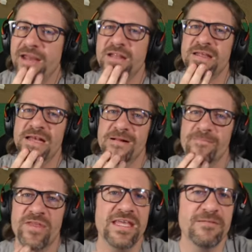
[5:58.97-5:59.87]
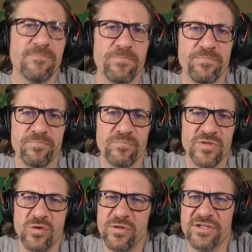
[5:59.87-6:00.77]
I don't like
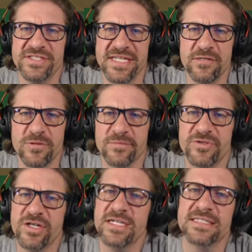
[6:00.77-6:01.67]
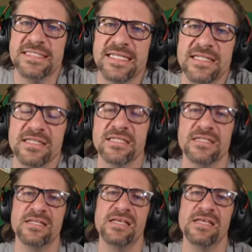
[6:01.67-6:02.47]
do you understand what I'm trying to say? The